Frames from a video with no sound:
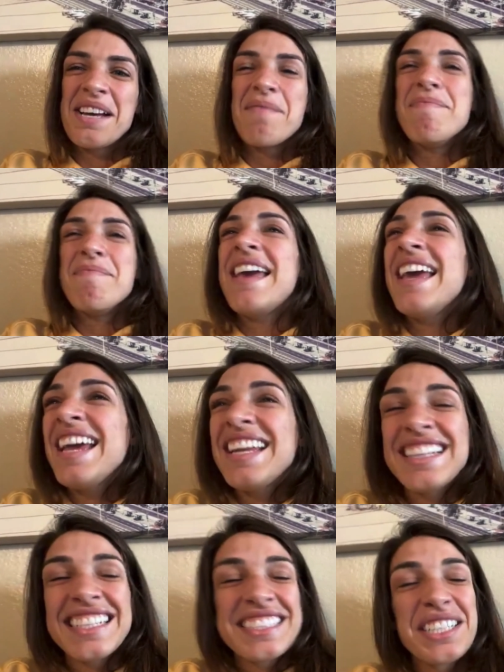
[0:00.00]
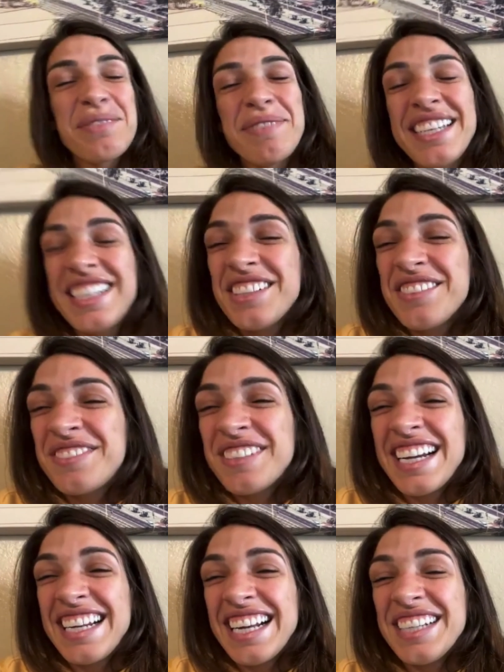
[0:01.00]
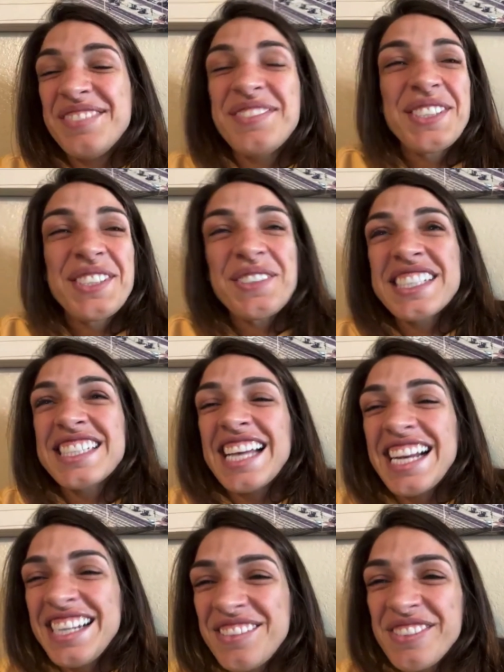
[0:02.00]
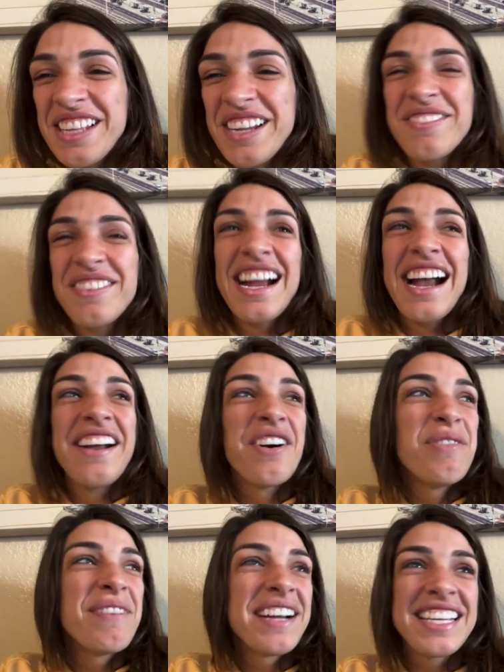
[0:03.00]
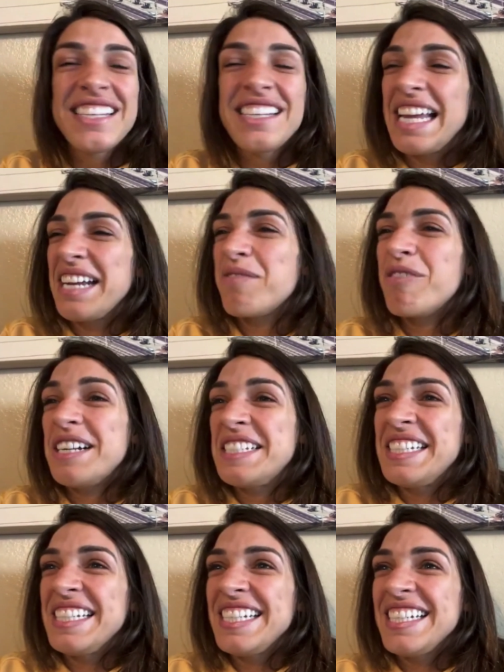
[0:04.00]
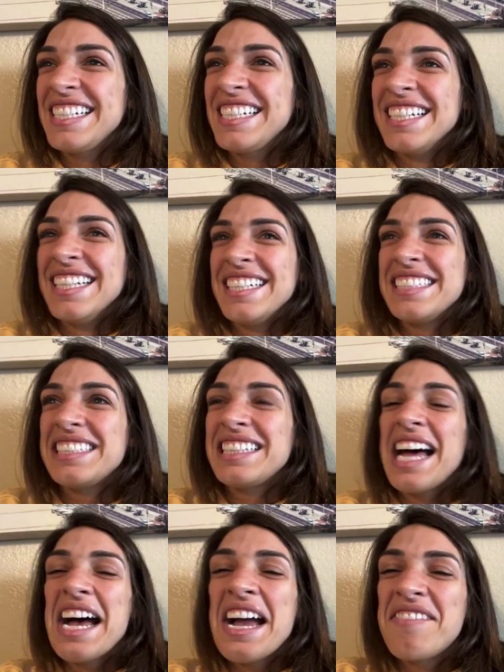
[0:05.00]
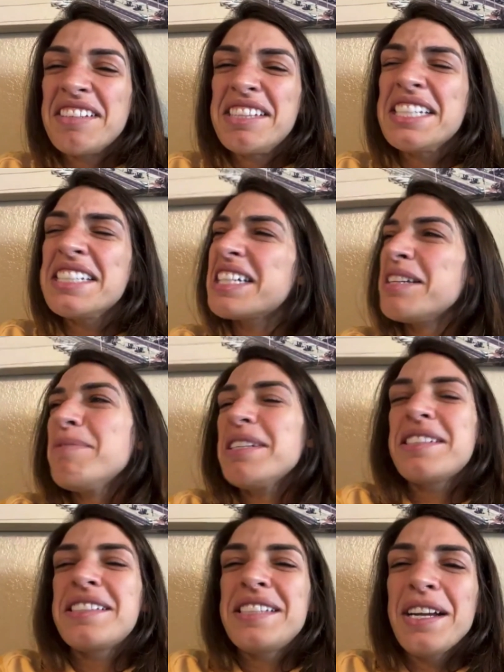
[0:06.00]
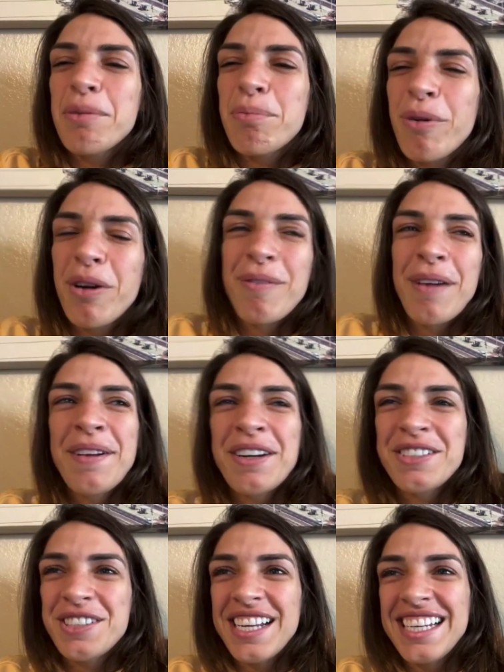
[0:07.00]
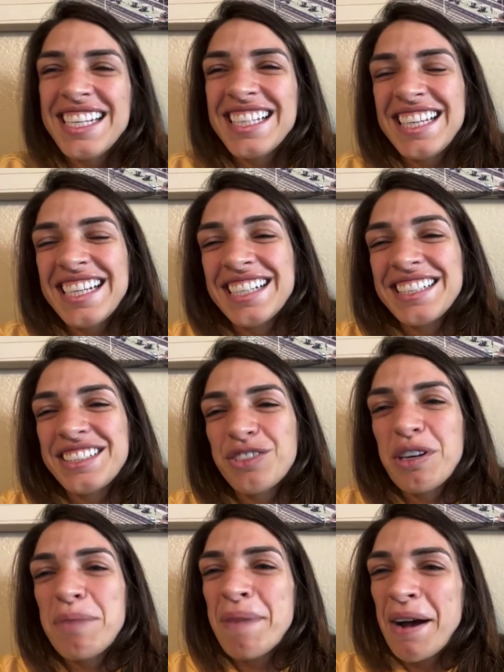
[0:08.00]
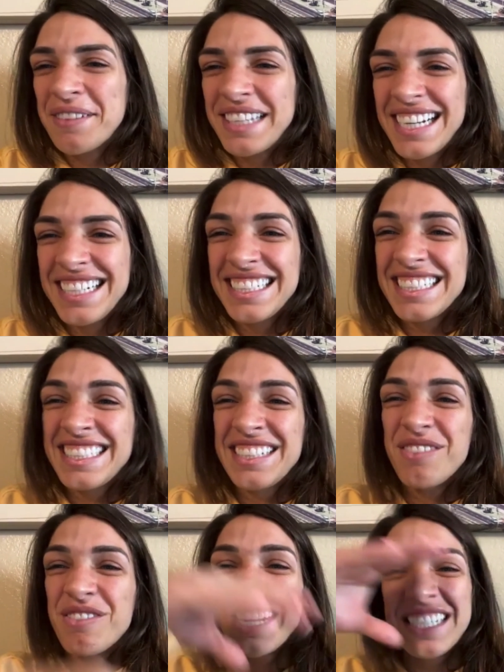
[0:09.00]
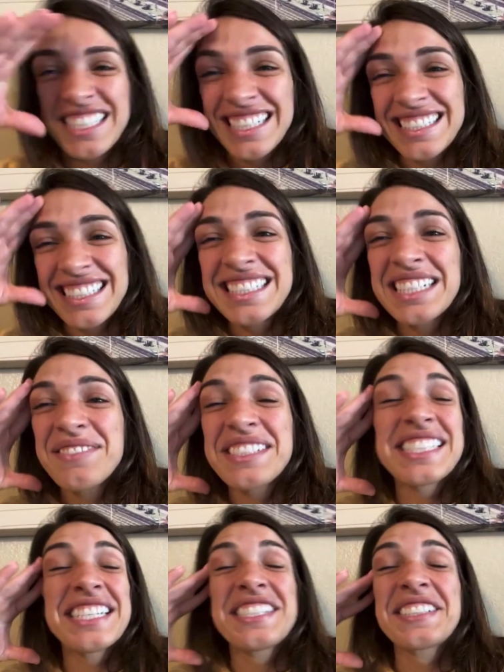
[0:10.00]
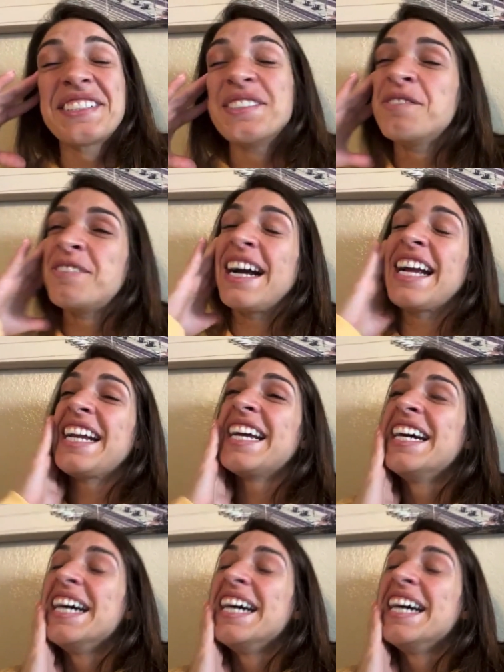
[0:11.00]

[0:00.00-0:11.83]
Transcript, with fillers: Man, that's gonna be a good fight. I'm so excited for that fight. I hope I can like watch it live. I think it's going to be in Singapore. Maybe I'll try and get like a trip out there just to watch it because that's going to be such a cool fight.